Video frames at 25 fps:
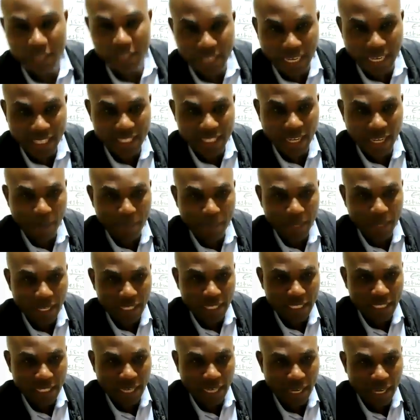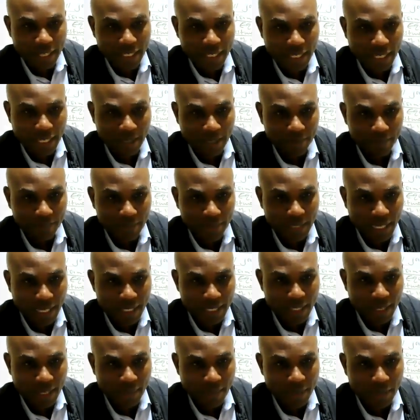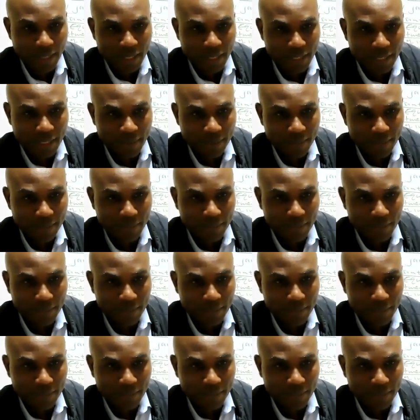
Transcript: Just a minute, kindly, just a minute.